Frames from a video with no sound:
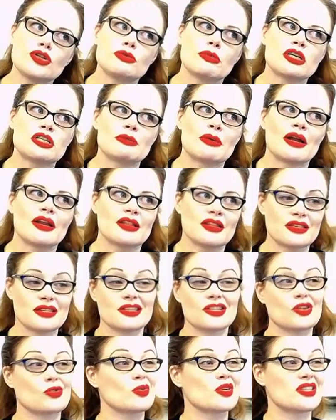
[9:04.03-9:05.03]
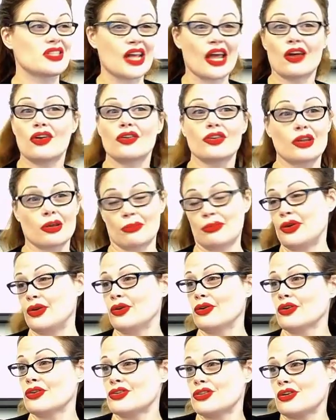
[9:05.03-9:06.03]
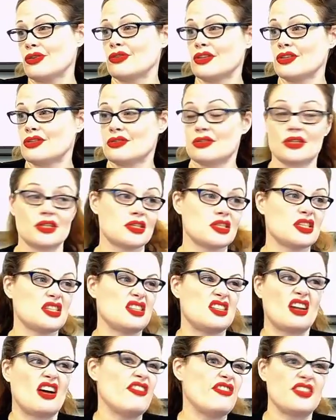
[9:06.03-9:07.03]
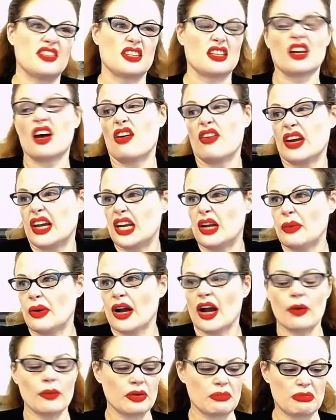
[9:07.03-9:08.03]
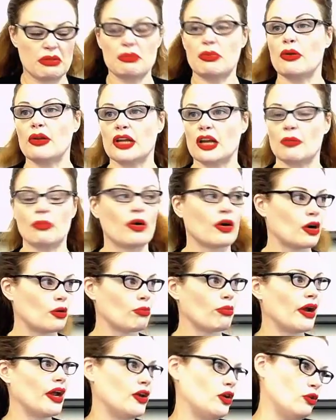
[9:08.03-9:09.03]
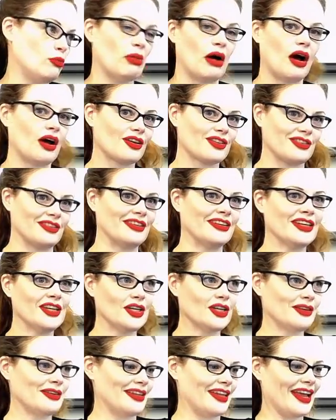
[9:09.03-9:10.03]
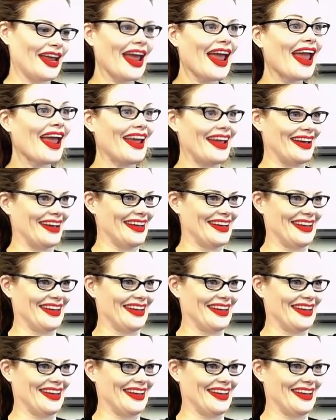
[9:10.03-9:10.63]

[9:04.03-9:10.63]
much about it. This is a recycled computer, so this this stuff isn't going anywhere. I wouldn't be pulling apart a brand new box and be like, "Hey,